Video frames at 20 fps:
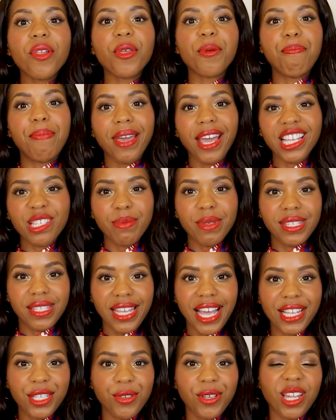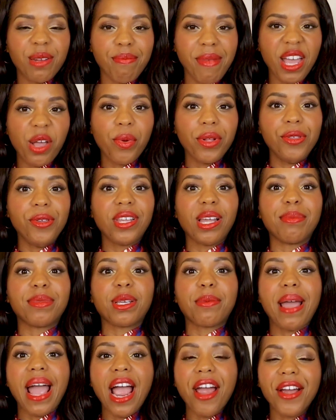of the biggest mistakes you can make when you come
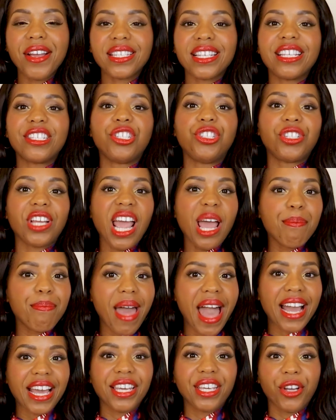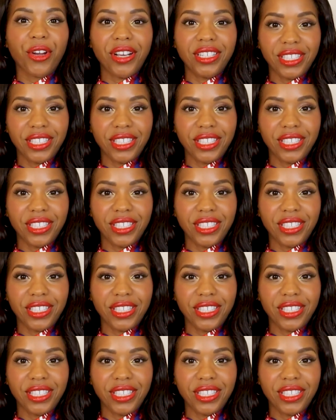to Paris is jam-packing your